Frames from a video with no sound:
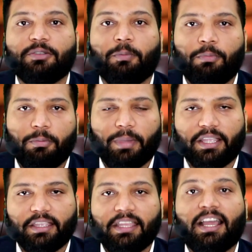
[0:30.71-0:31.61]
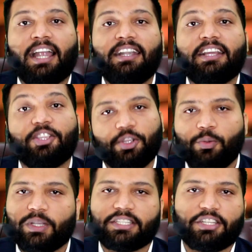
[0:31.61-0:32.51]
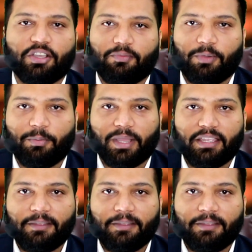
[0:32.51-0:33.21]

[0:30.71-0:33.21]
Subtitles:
Mumbai, under University of Mumbai,